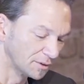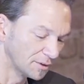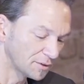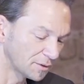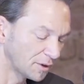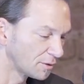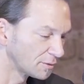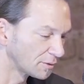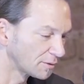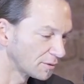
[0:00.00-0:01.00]
Another
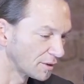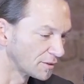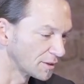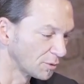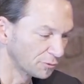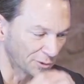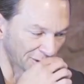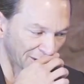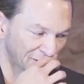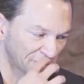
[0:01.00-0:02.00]
example
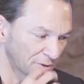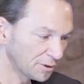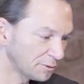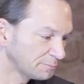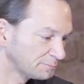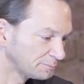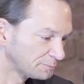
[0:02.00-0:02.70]
for a classifier.